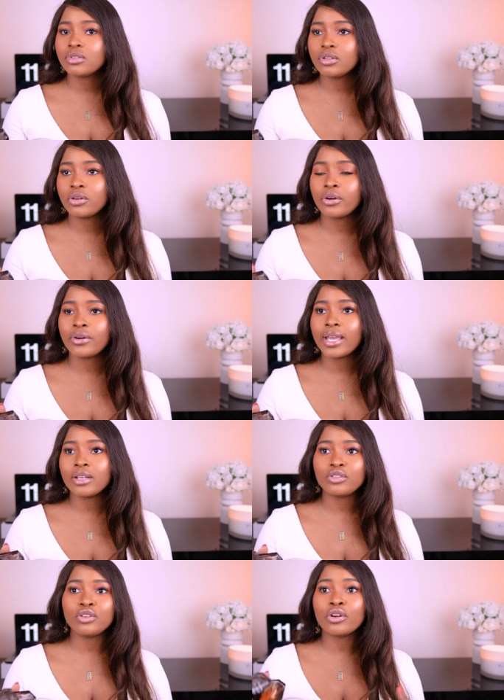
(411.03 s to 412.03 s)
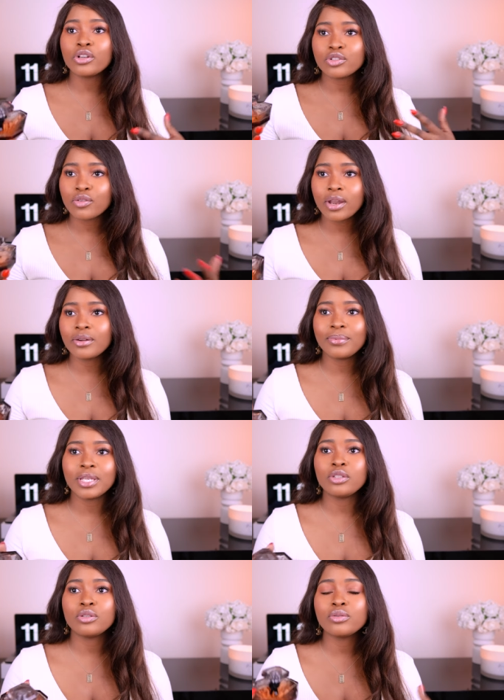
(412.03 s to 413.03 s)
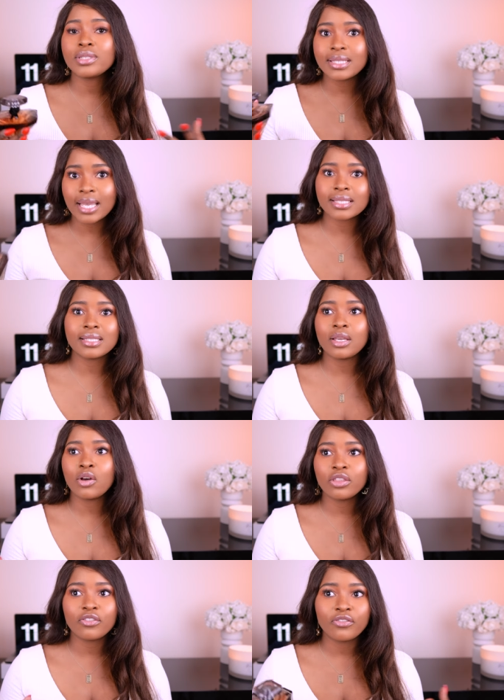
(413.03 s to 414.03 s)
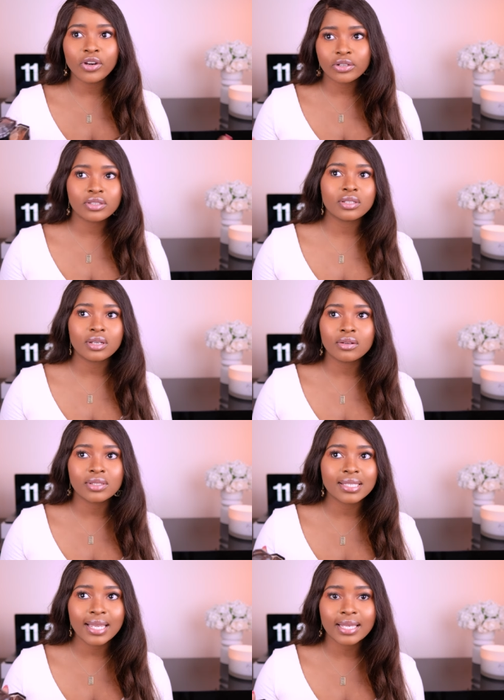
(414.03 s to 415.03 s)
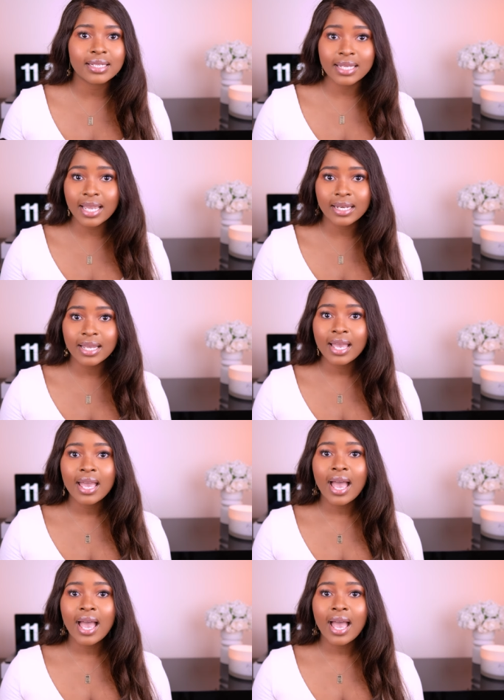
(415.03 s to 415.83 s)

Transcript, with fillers: you know, and you're not trying to be too sexy on the first or second date